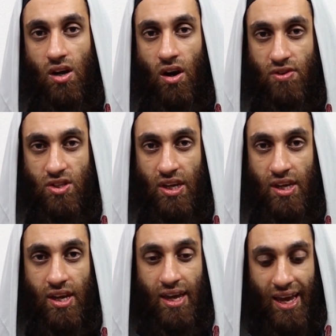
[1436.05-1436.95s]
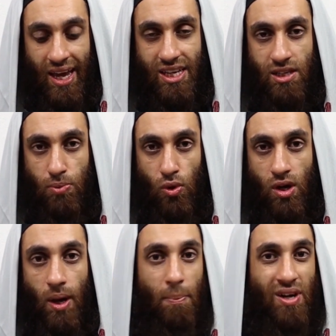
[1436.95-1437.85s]
obviously, in his
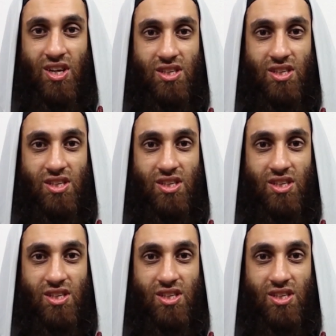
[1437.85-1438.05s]
book, but